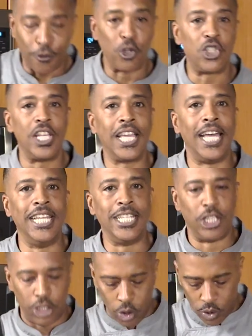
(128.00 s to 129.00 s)
first thing I need
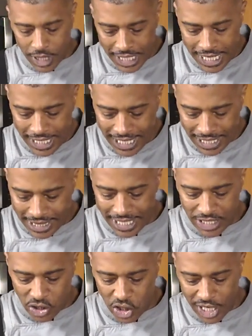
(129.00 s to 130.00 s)
to do is I need to get
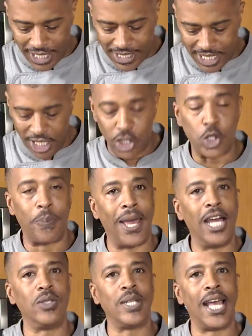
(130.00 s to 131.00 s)
these chicken tenders
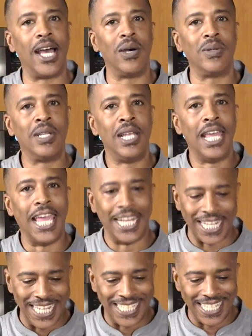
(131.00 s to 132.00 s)
pounded out, and I
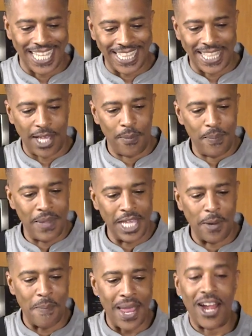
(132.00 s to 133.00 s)
need to get them in
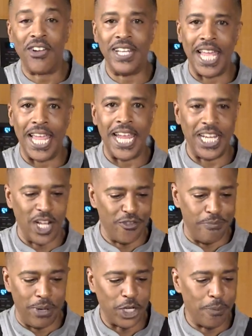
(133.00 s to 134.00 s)
a marinade
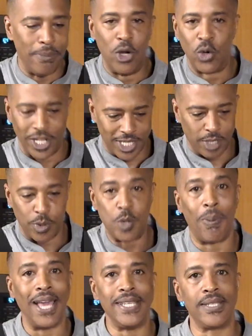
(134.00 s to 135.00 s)
of buttermilk and some
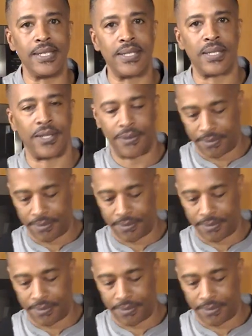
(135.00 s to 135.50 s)
spices.